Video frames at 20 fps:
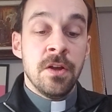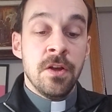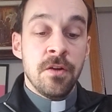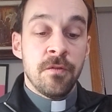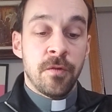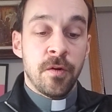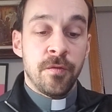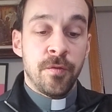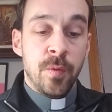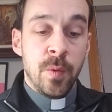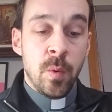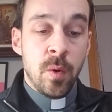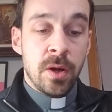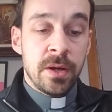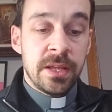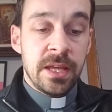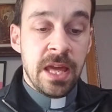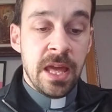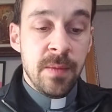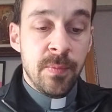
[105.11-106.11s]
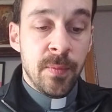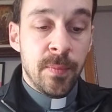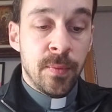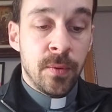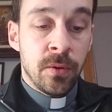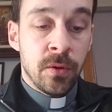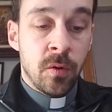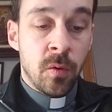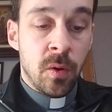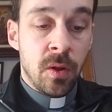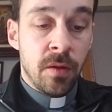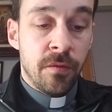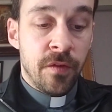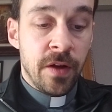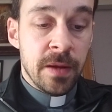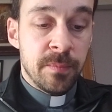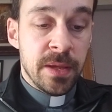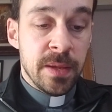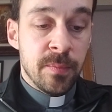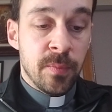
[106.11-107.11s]
For if we want capable and
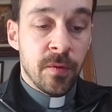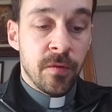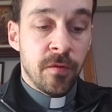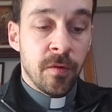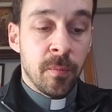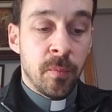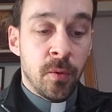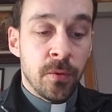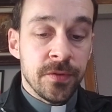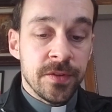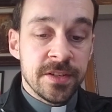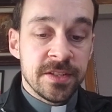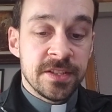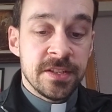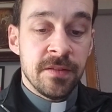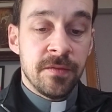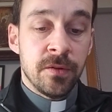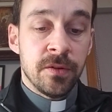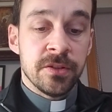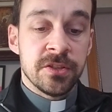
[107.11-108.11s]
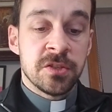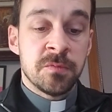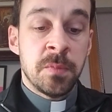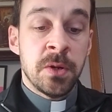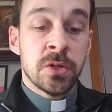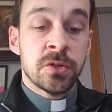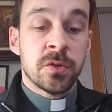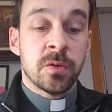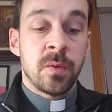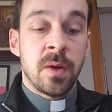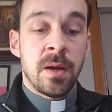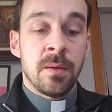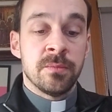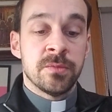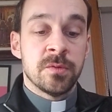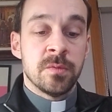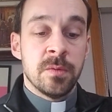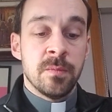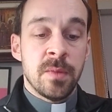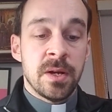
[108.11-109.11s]
qualified people for both the civil and spiritual
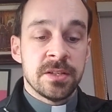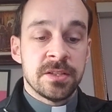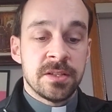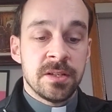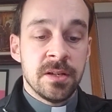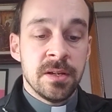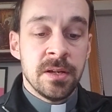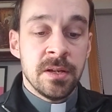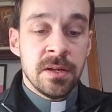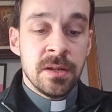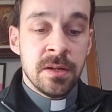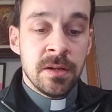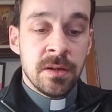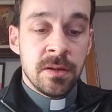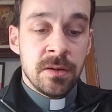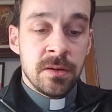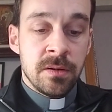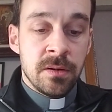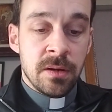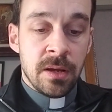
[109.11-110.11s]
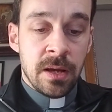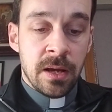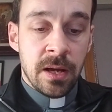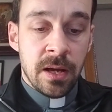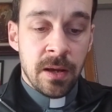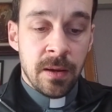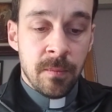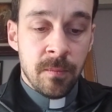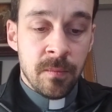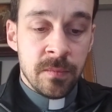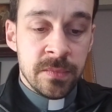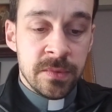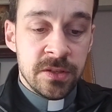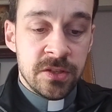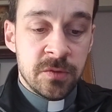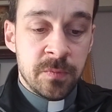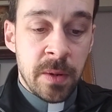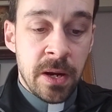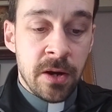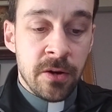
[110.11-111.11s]
realms, we must
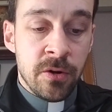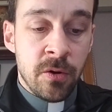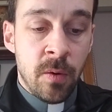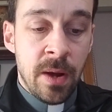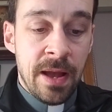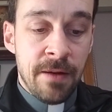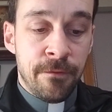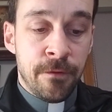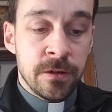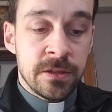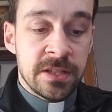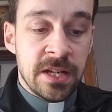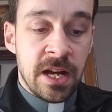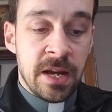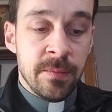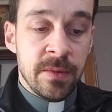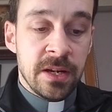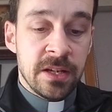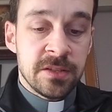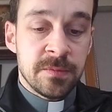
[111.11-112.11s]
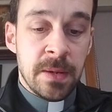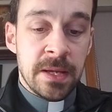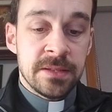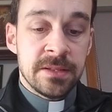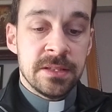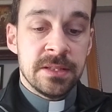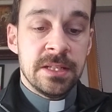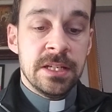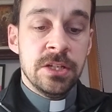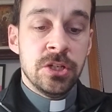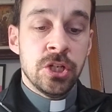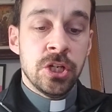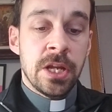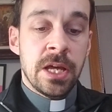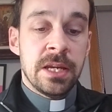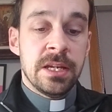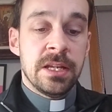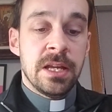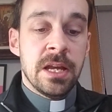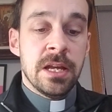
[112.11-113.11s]
spare no effort, time, and expense in teaching
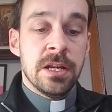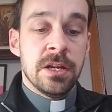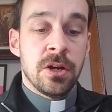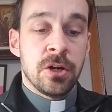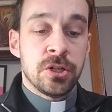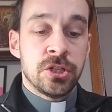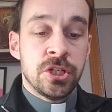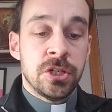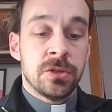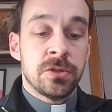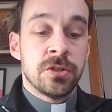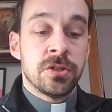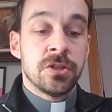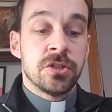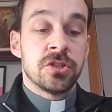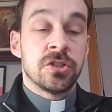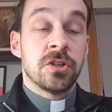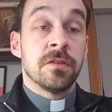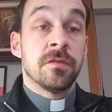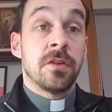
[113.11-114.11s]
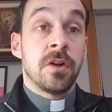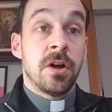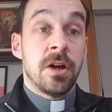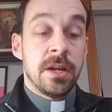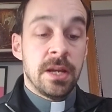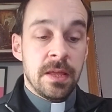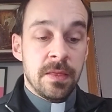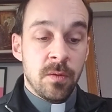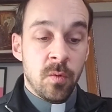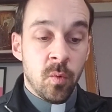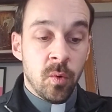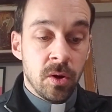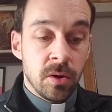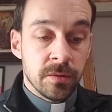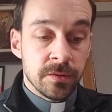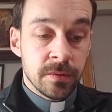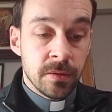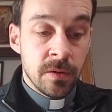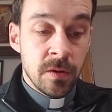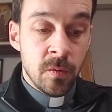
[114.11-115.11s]
and educating our children to serve God in the
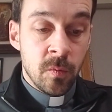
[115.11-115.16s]
world.